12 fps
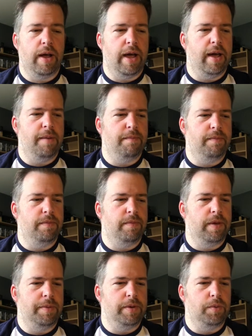
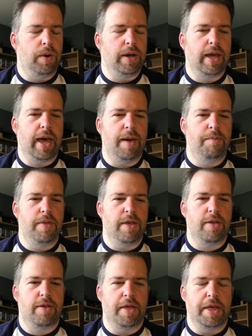There was one game
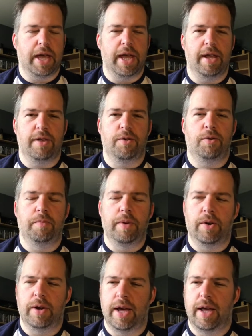that kind of sold me
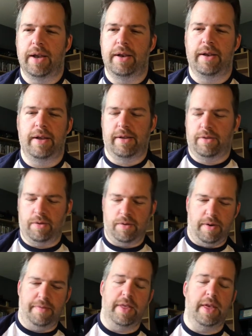on it, and I don't
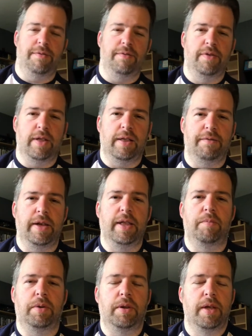know if it's even still
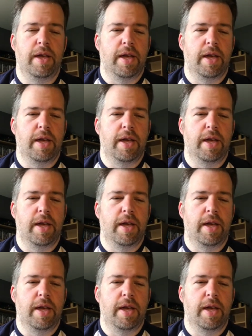available.